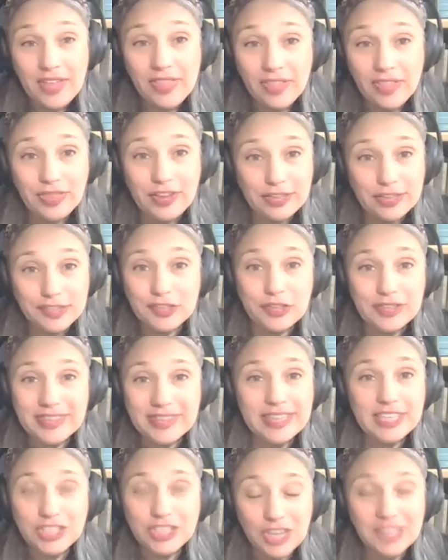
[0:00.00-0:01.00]
that they're
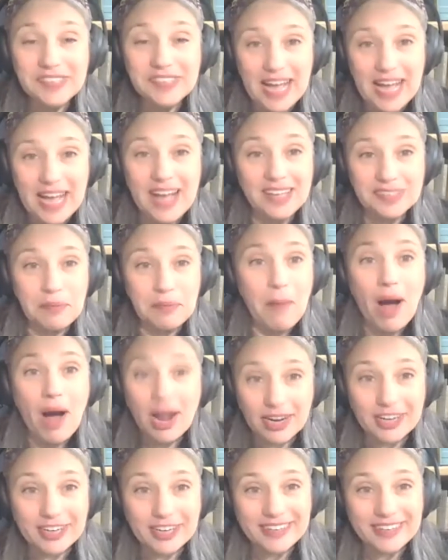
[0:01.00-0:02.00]
certainly just as
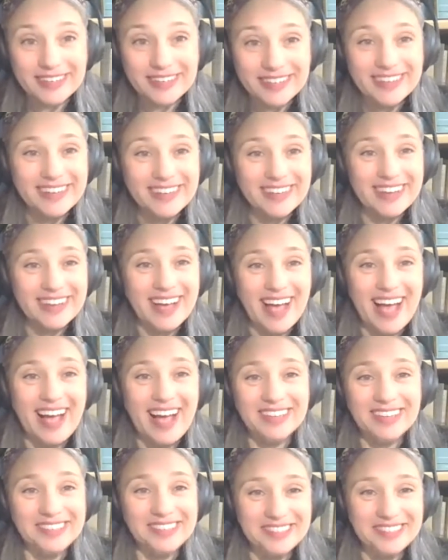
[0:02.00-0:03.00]
modern mm-hmm.
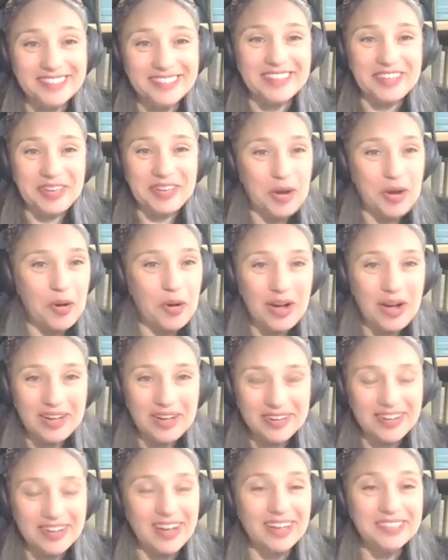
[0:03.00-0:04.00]
as you know
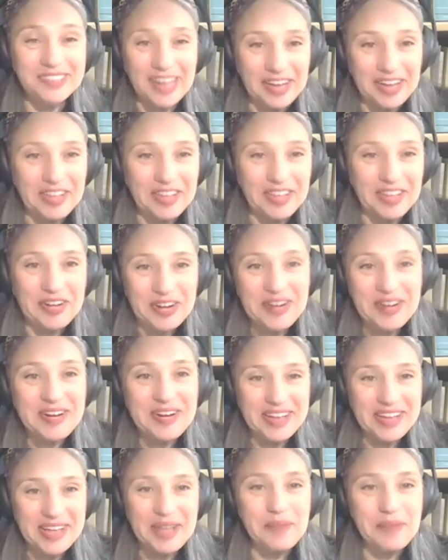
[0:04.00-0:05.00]
a, a secular
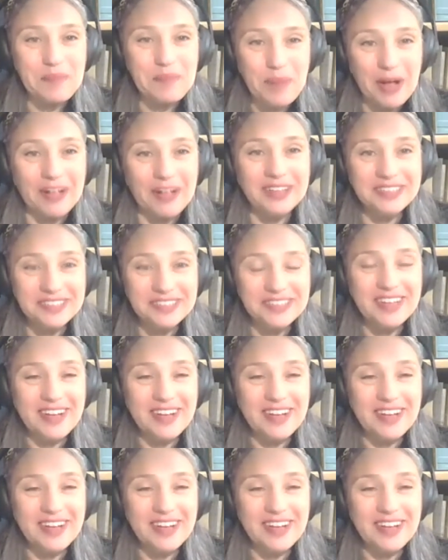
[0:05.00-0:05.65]
impulse.